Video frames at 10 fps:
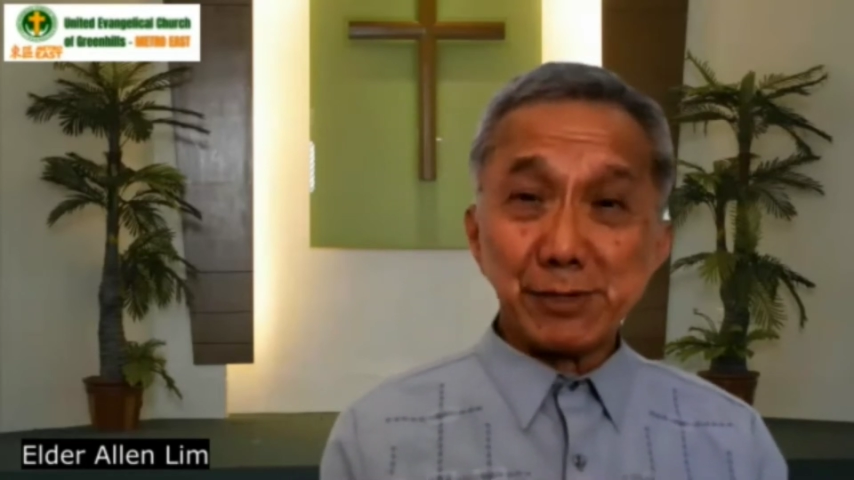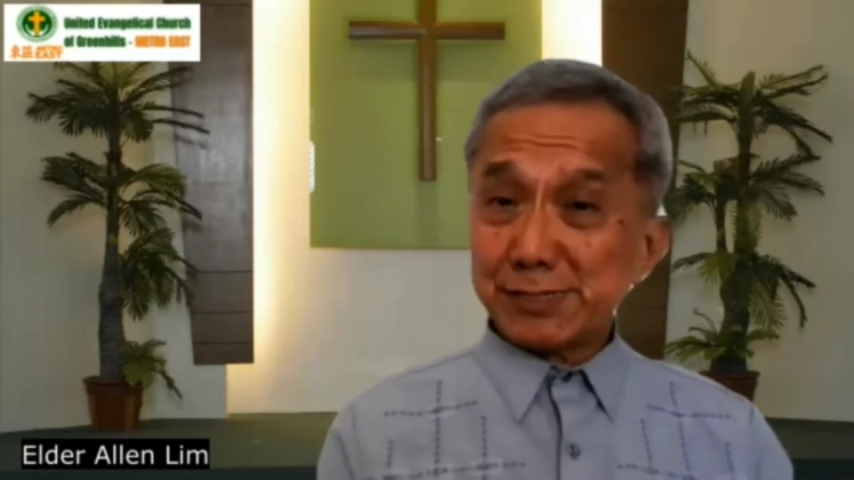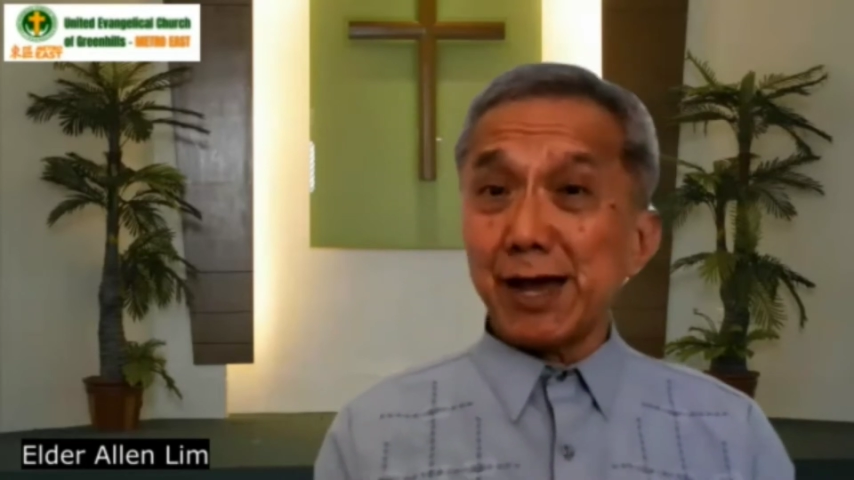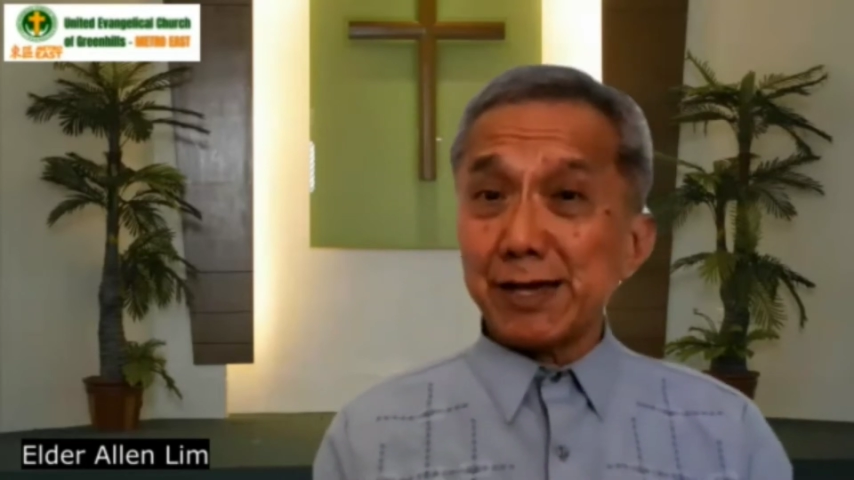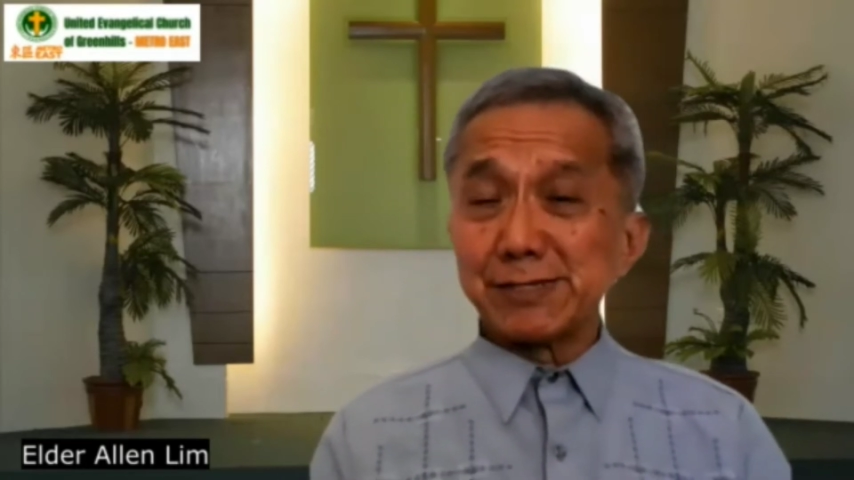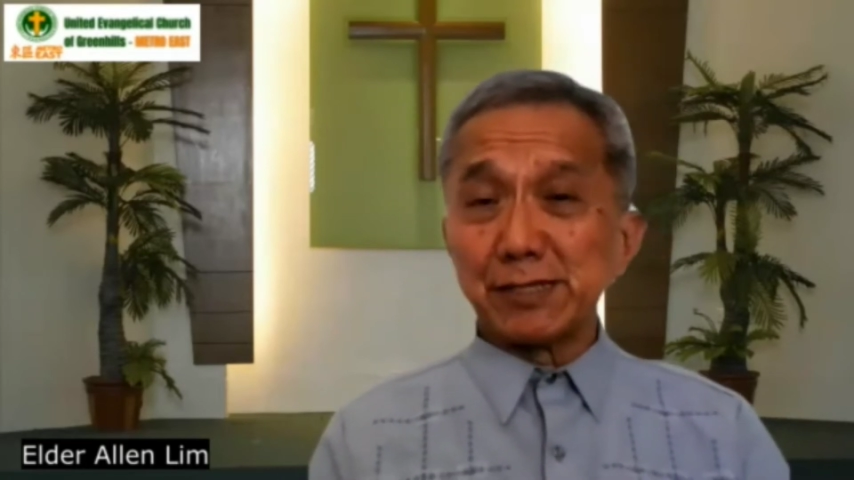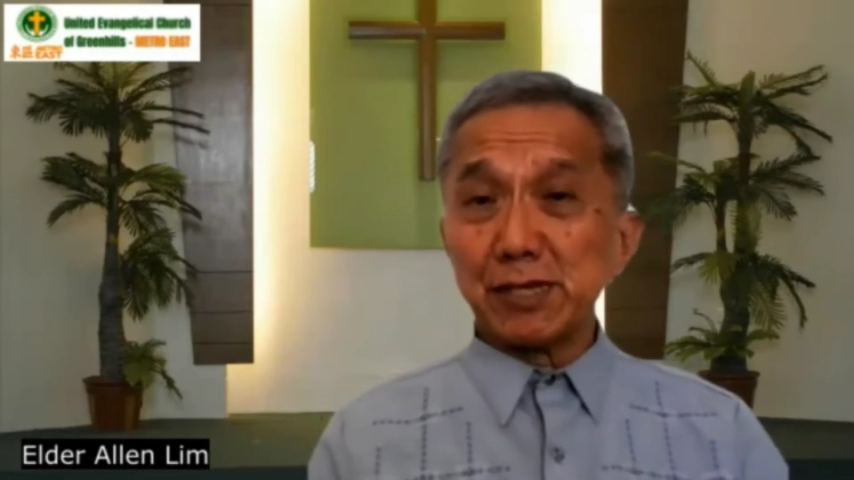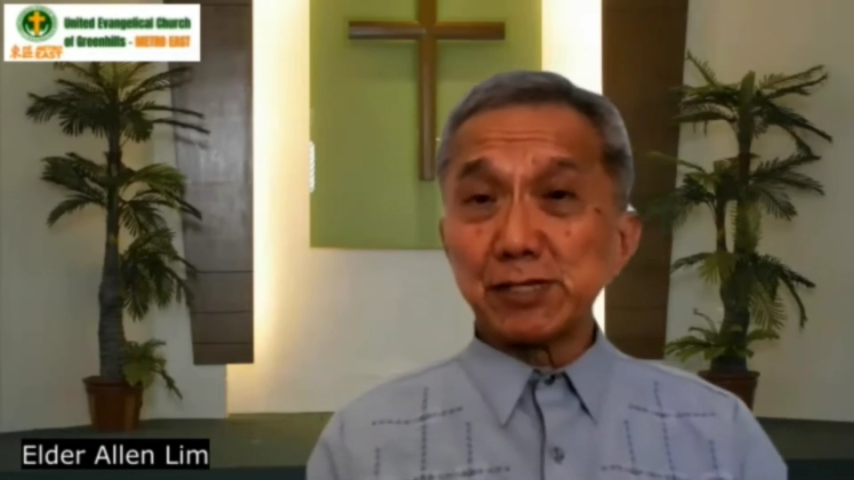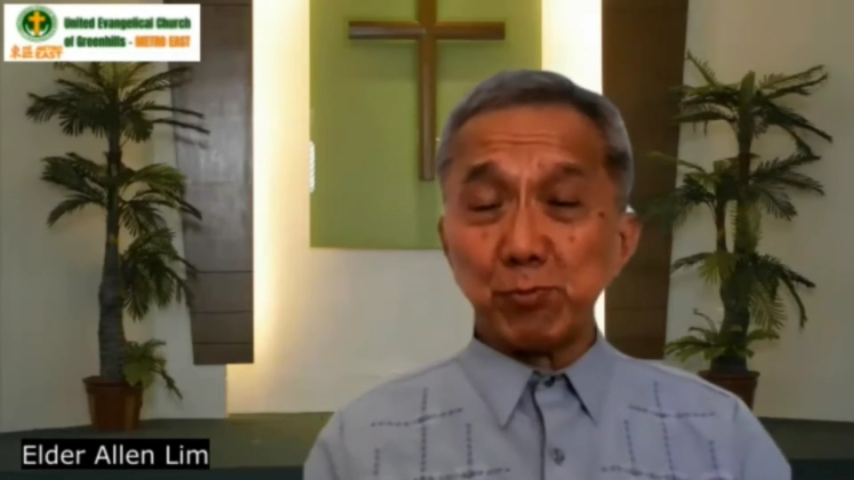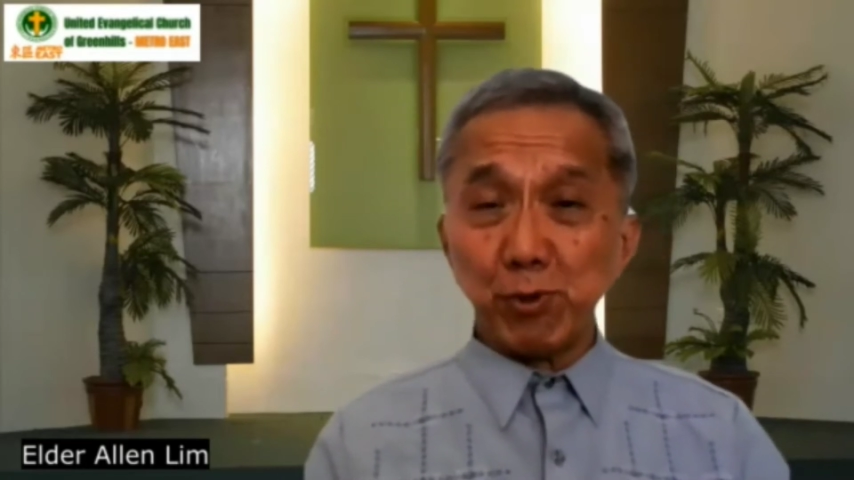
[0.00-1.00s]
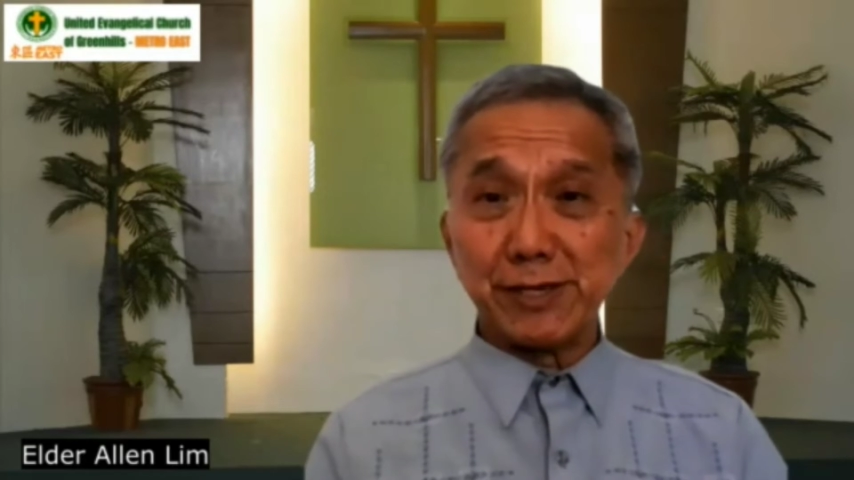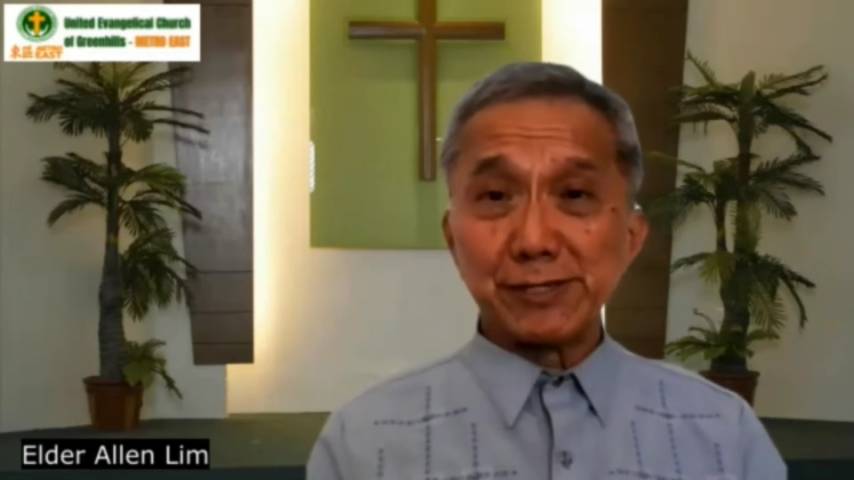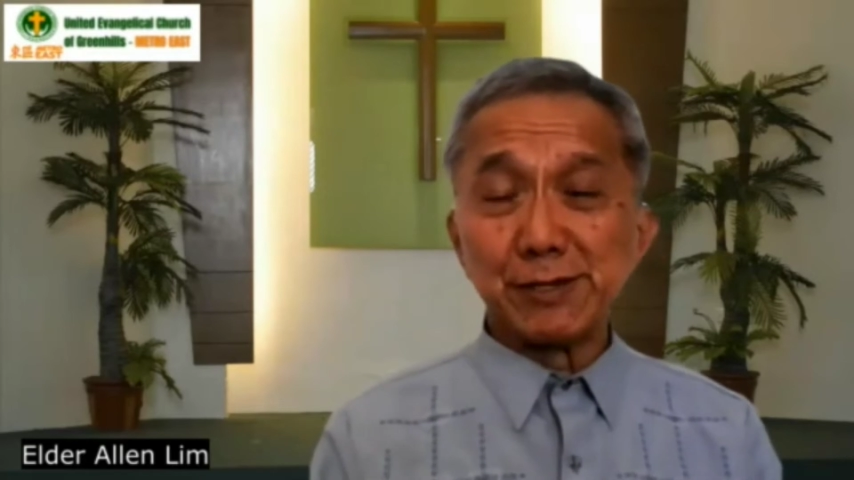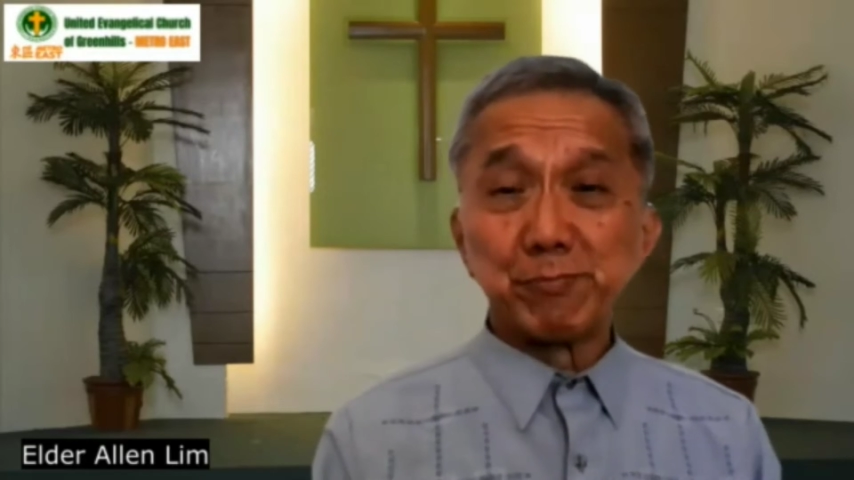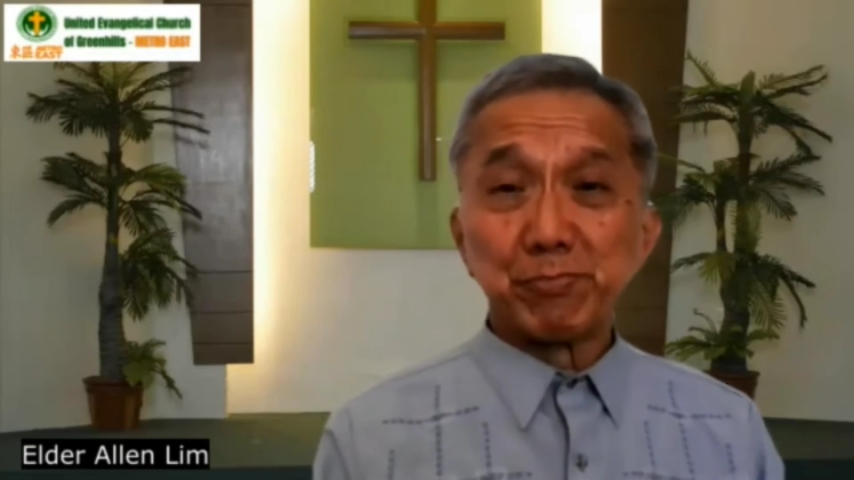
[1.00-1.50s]
Besides, at this
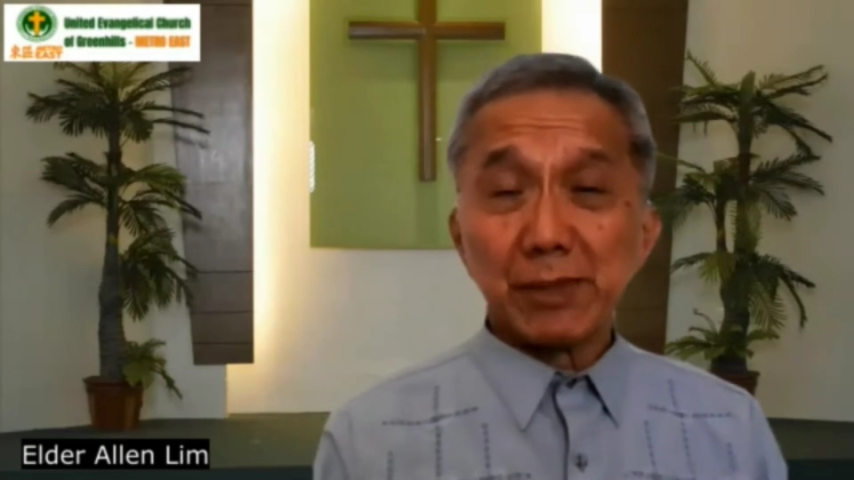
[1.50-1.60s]
point,